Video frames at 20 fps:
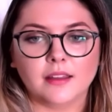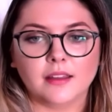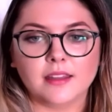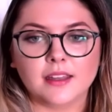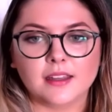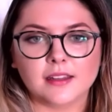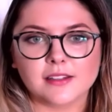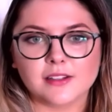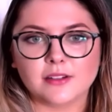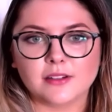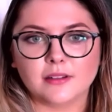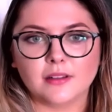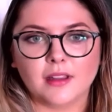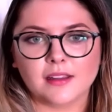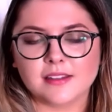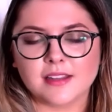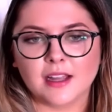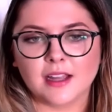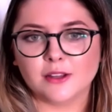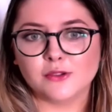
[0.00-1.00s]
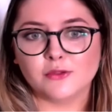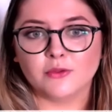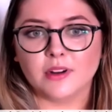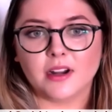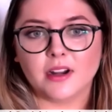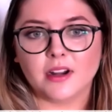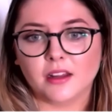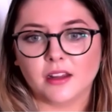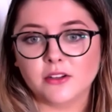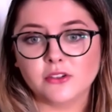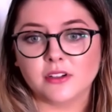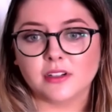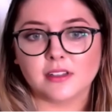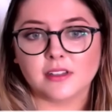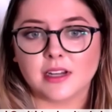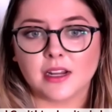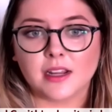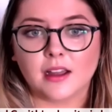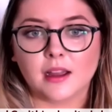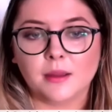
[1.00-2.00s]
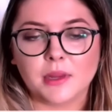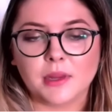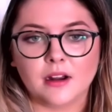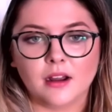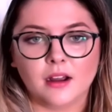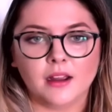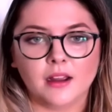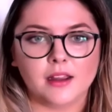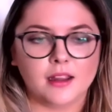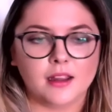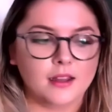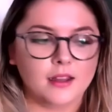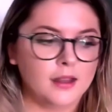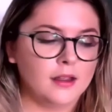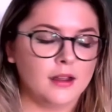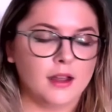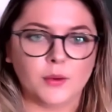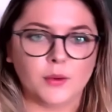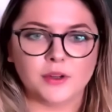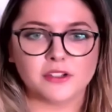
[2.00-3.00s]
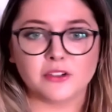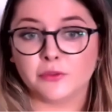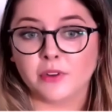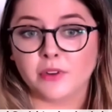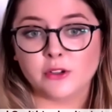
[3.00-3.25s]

I think it sounds really interesting. I mean, I went to